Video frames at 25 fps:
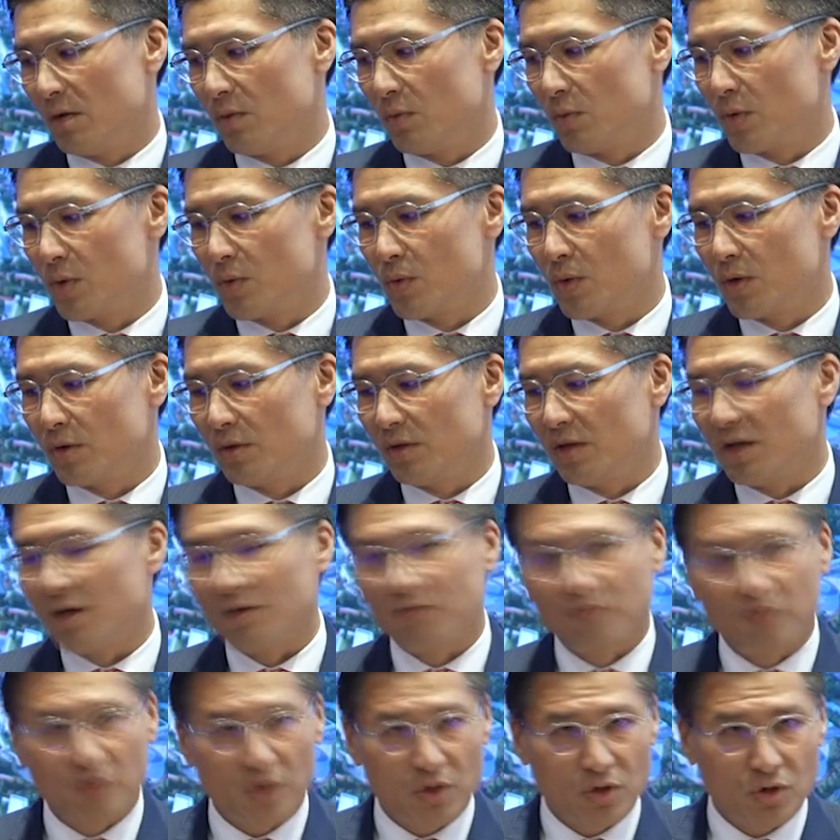We will
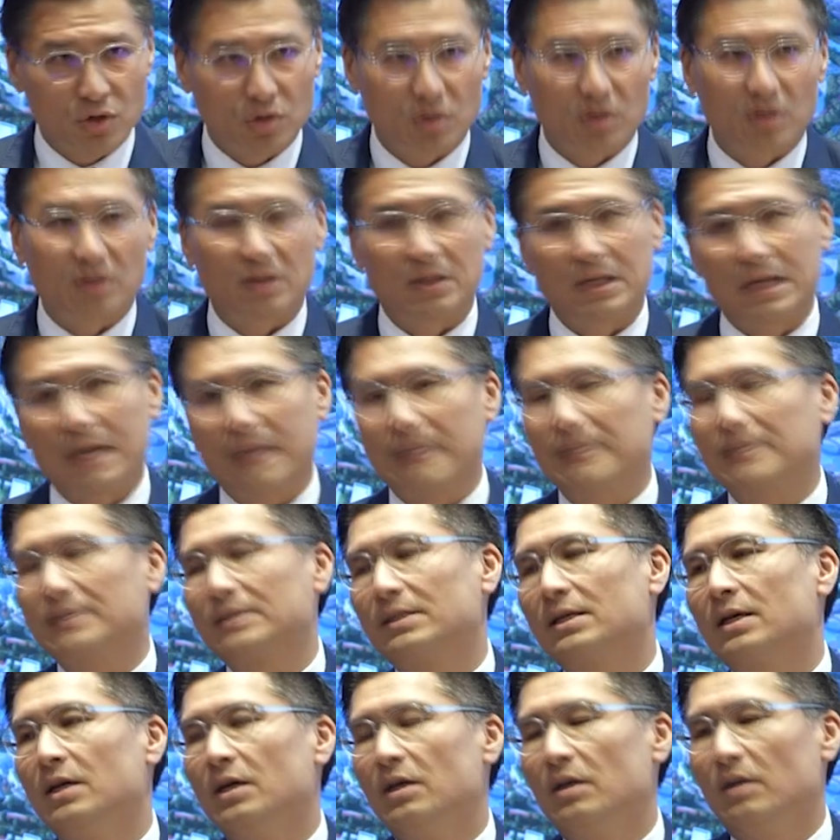leverage the
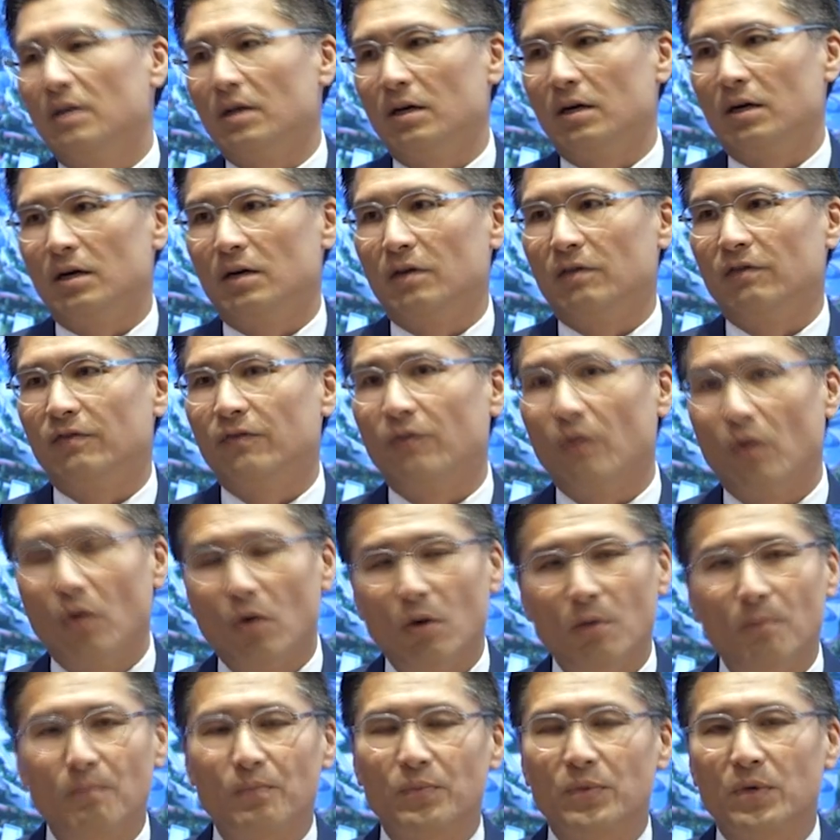next
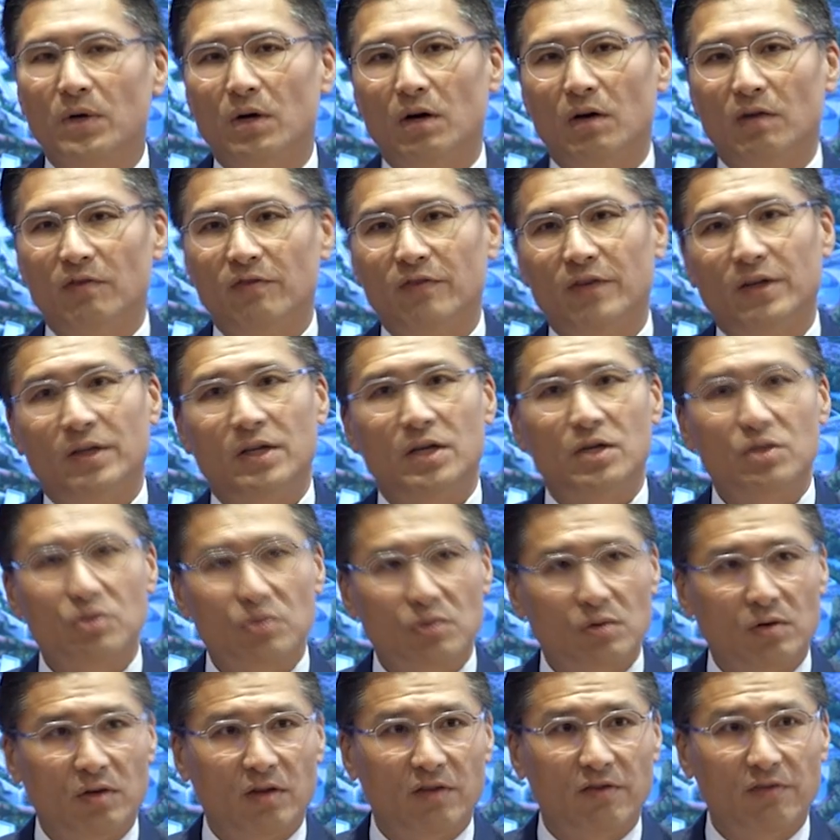form of
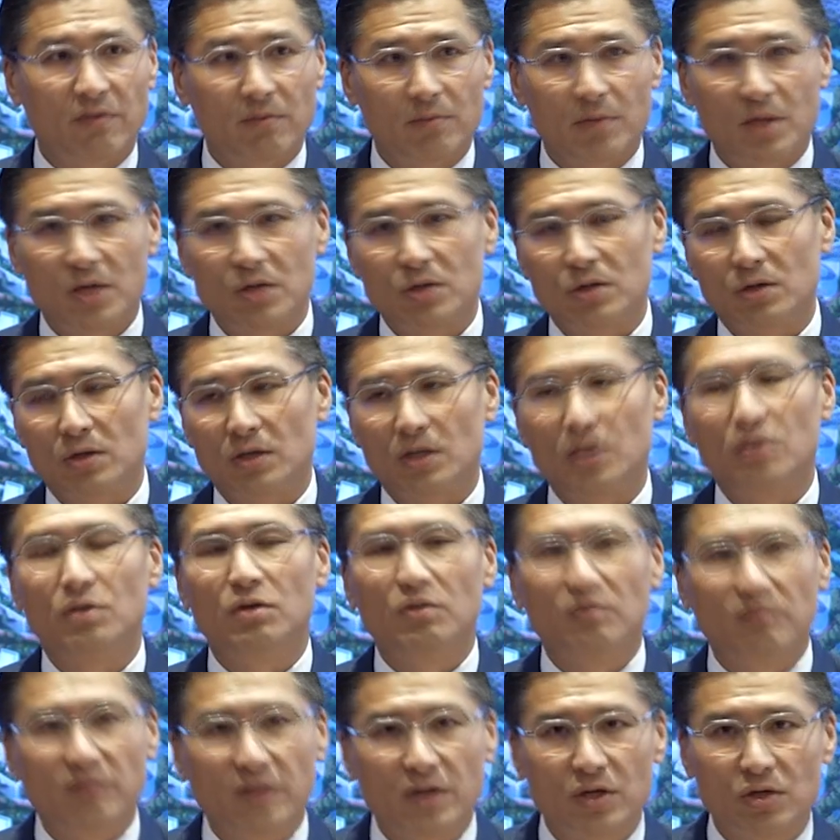financial information
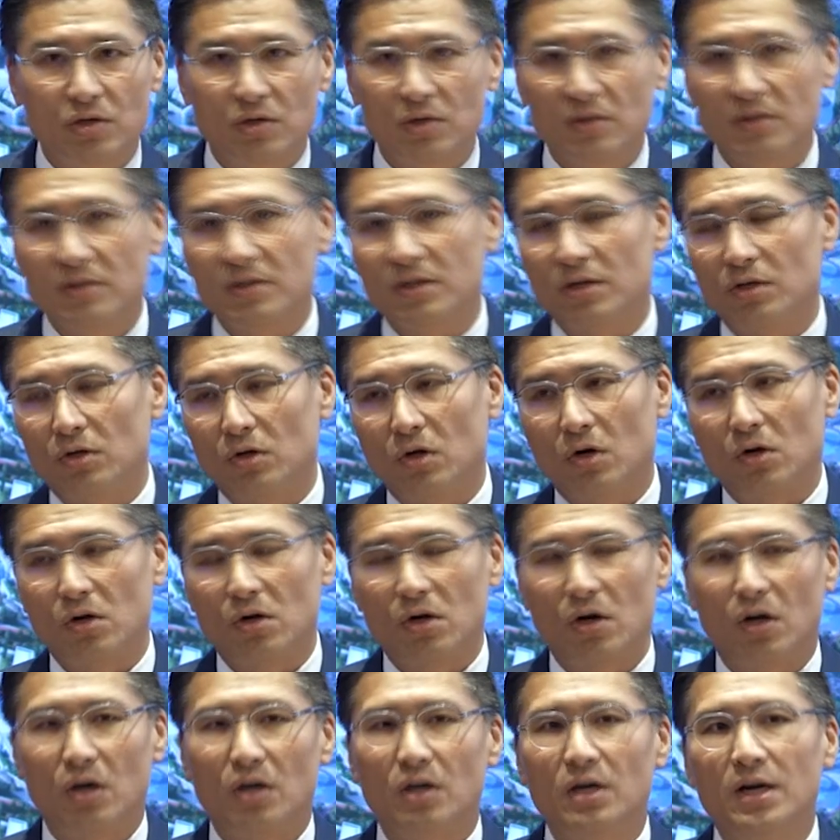innovations in Hong
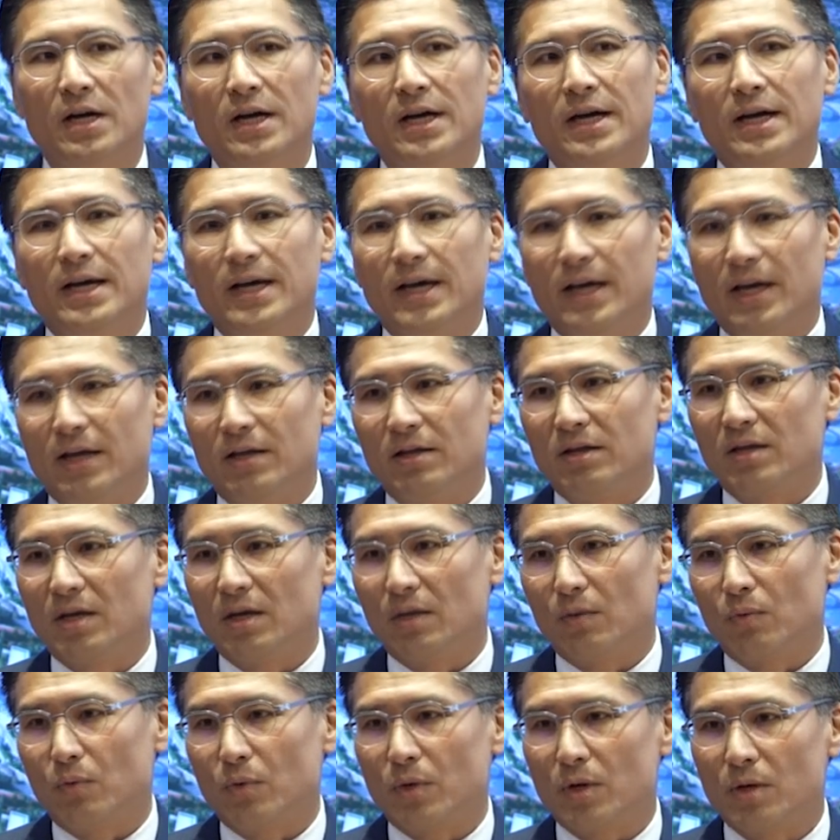Kong, and
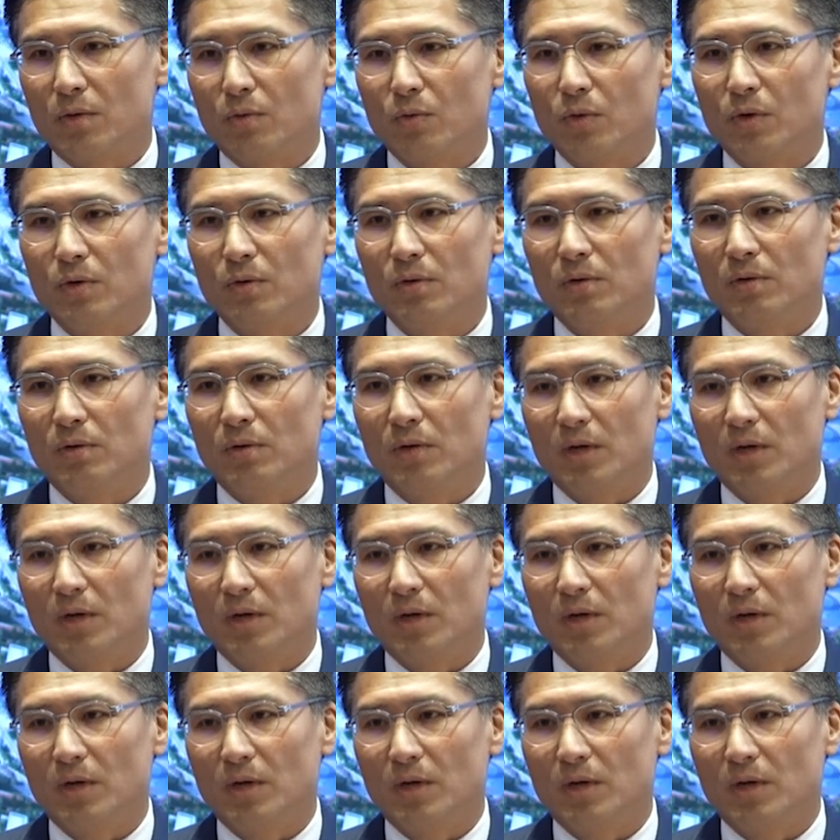that we will